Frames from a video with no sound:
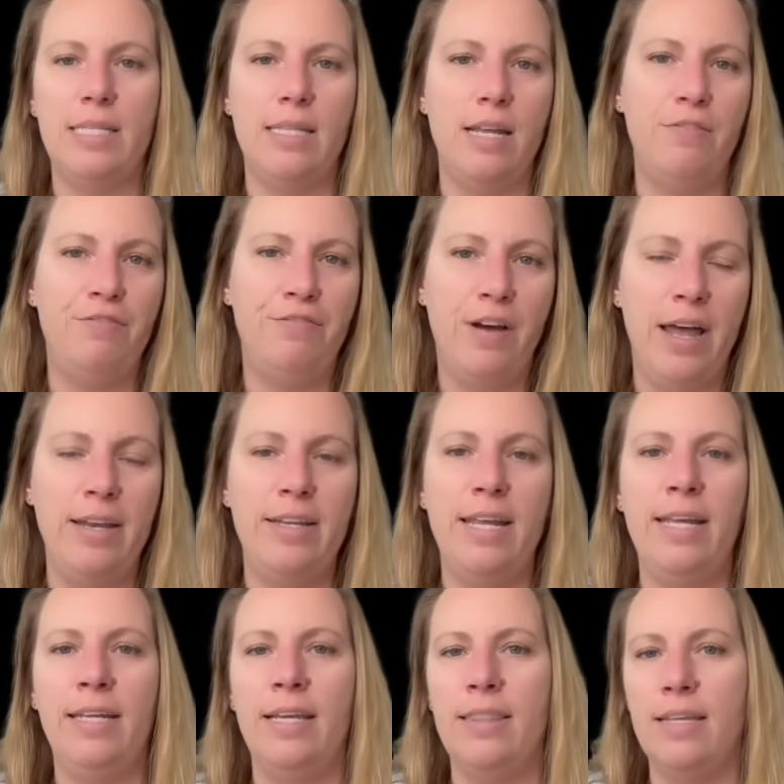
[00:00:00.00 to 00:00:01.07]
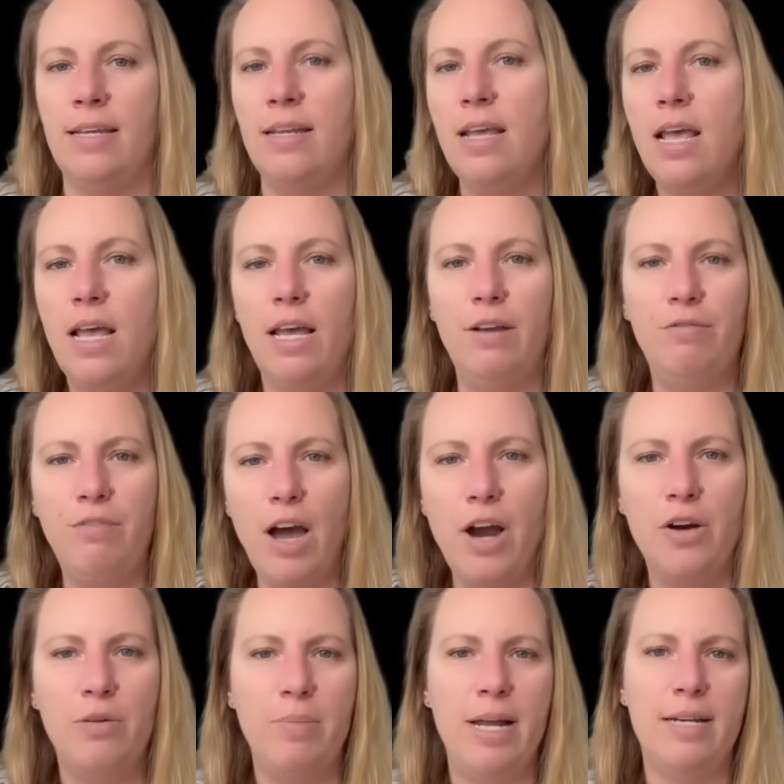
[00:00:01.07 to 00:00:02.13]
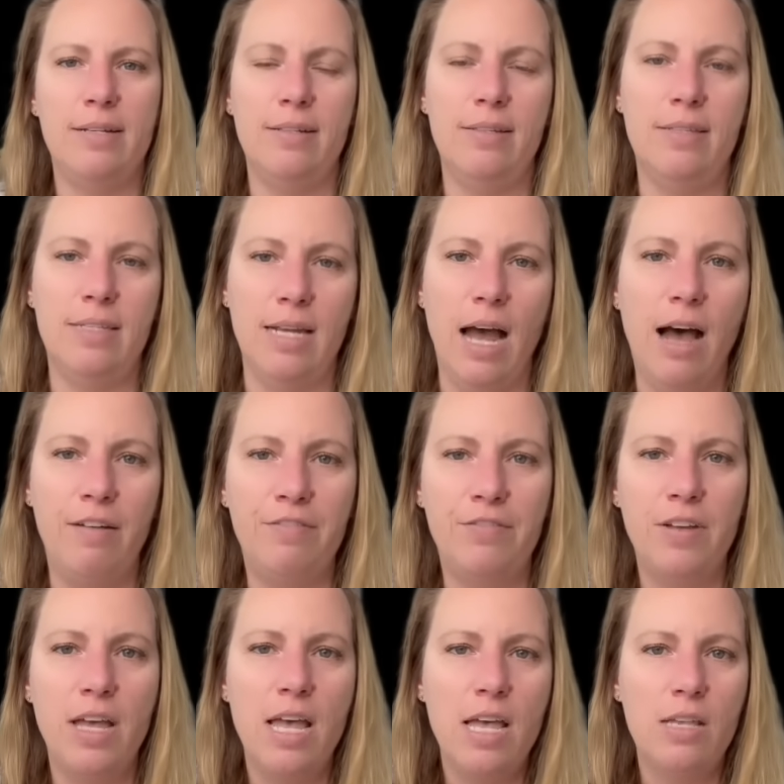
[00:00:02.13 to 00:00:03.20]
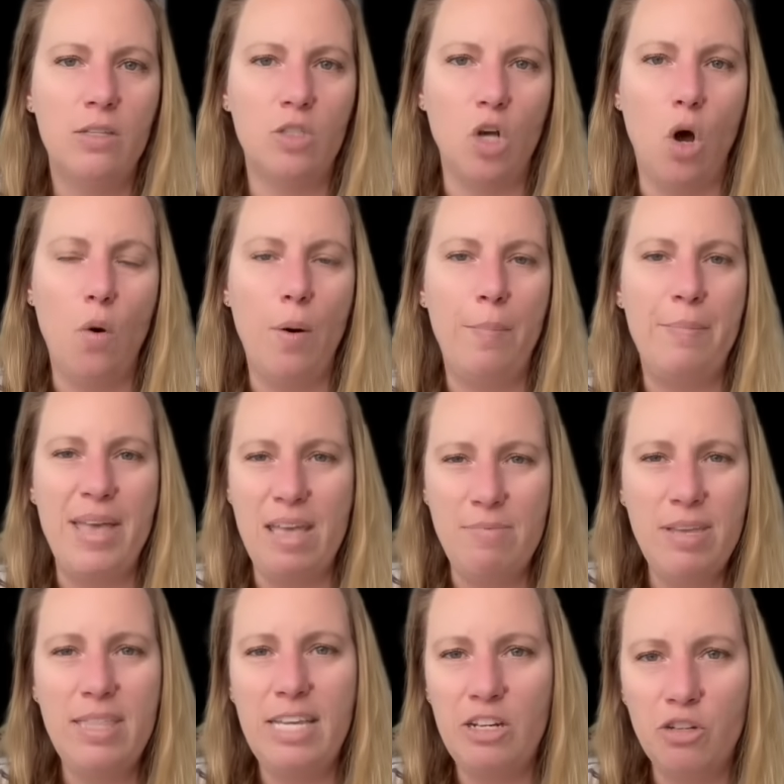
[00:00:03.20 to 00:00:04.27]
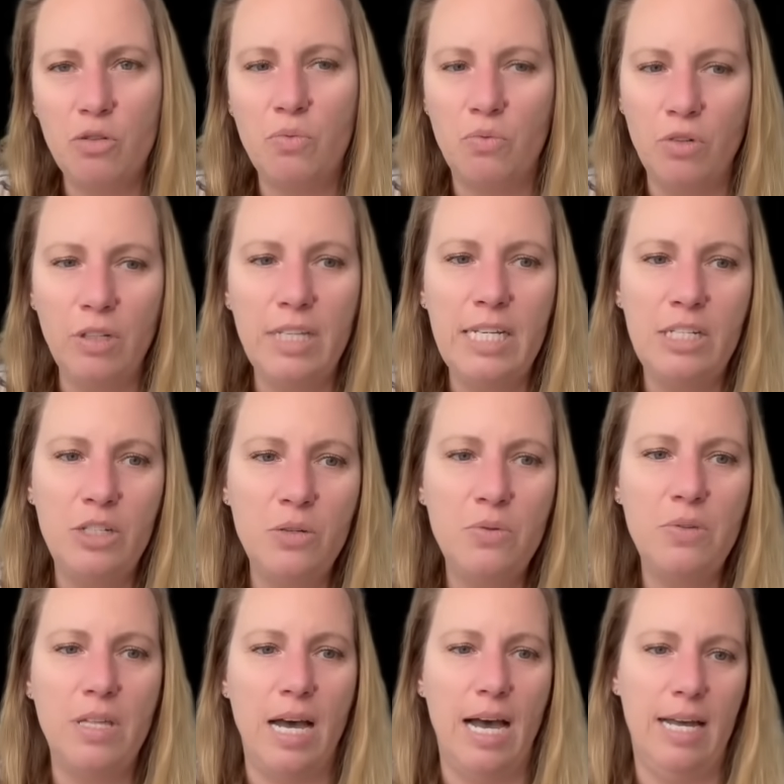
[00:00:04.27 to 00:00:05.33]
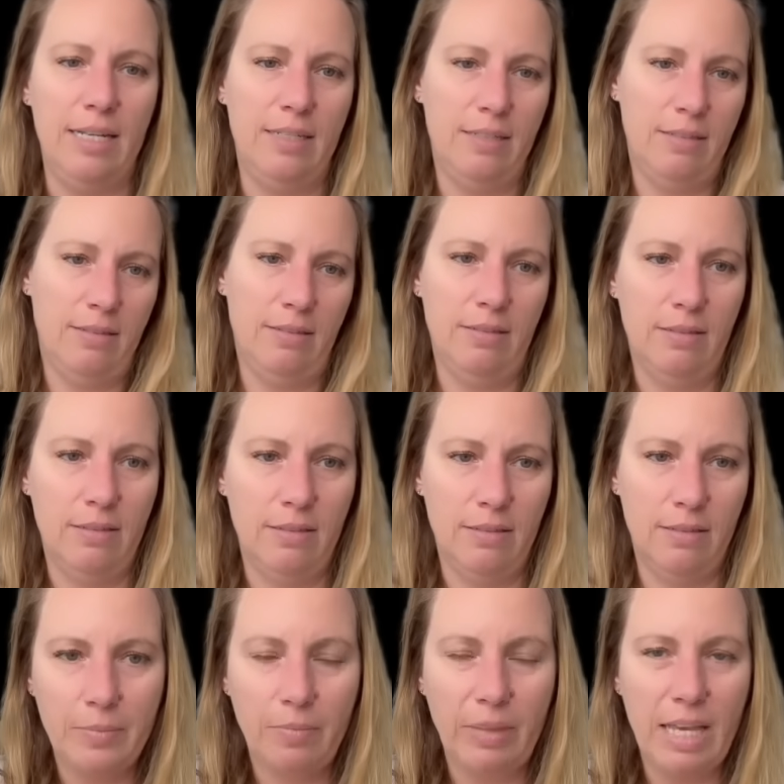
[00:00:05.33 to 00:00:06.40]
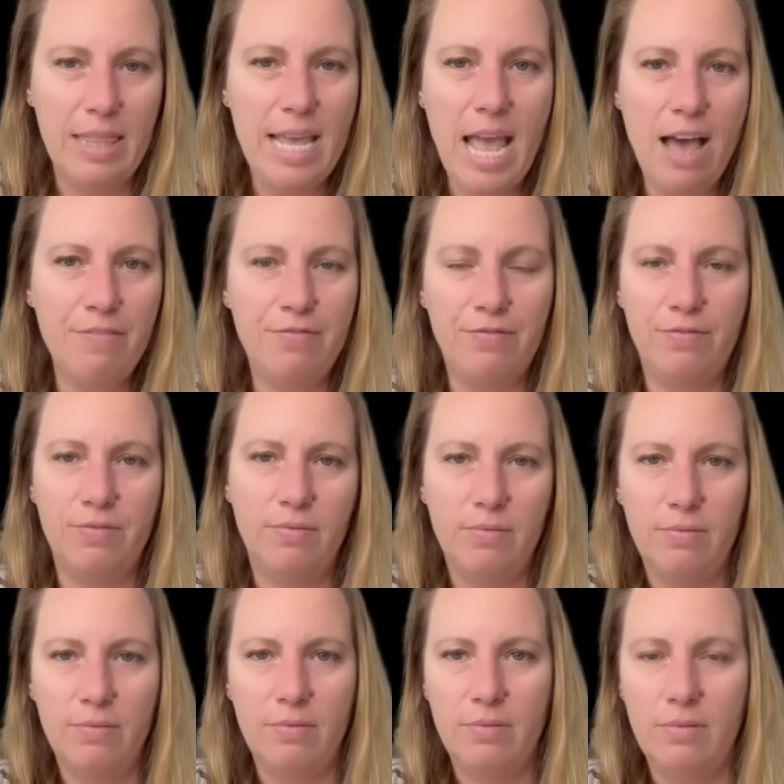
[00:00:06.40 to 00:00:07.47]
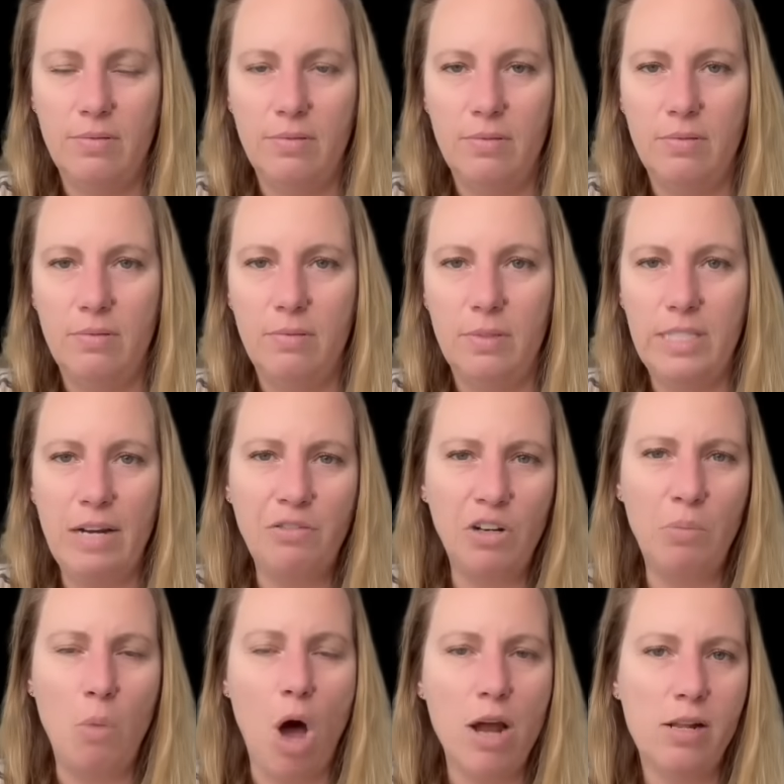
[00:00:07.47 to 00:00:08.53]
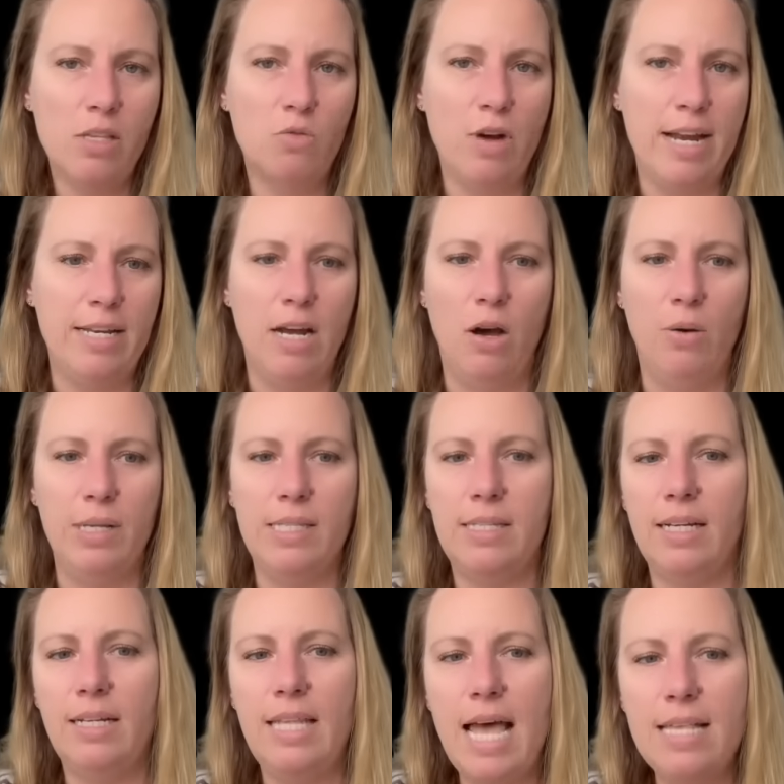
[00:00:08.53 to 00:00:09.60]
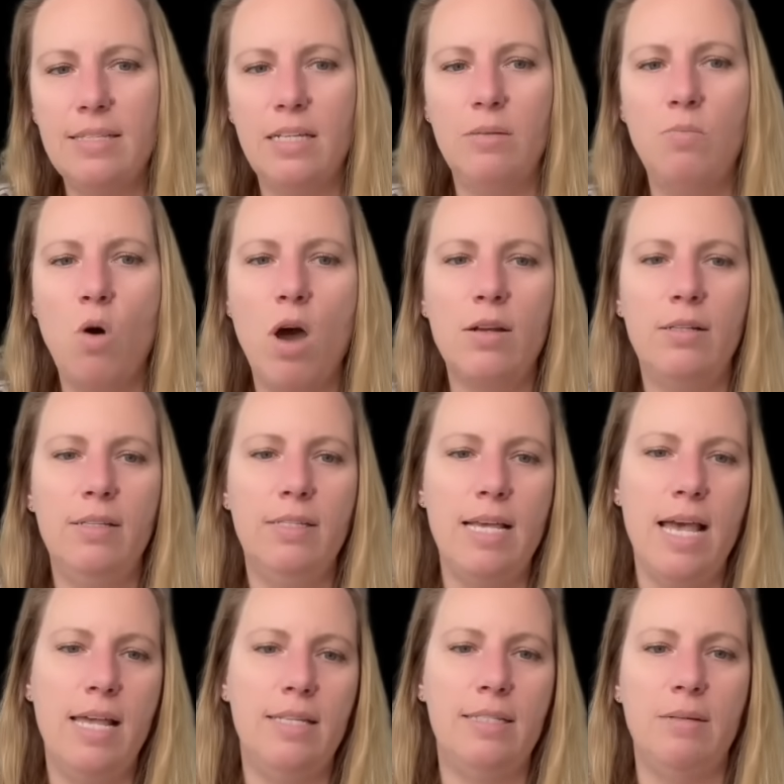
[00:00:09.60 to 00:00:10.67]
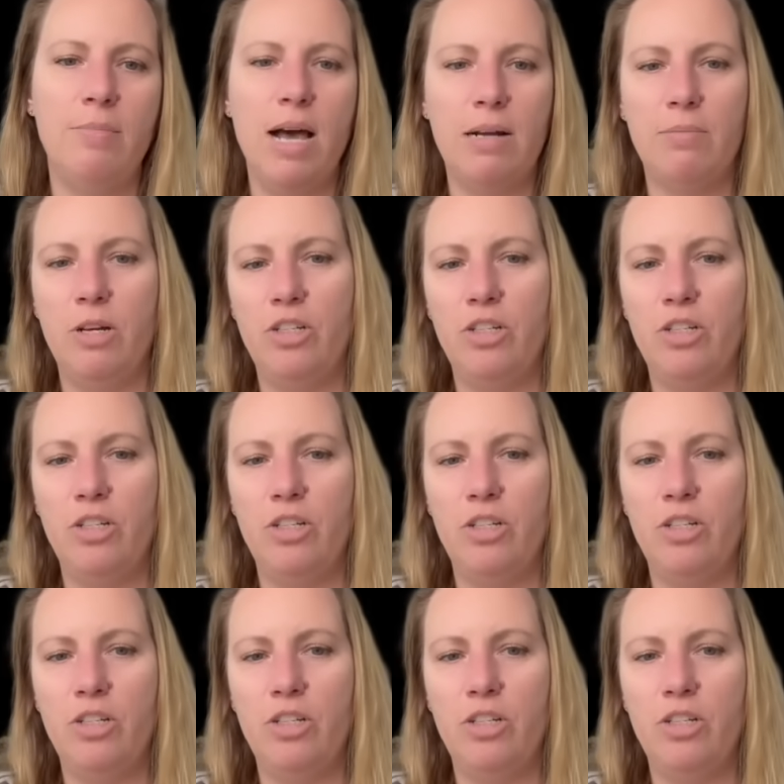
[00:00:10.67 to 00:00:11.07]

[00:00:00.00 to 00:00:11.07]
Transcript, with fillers: and then funding and then environmental stuff. So maybe they should really do that. They have several models right now. It's the classic model says the magma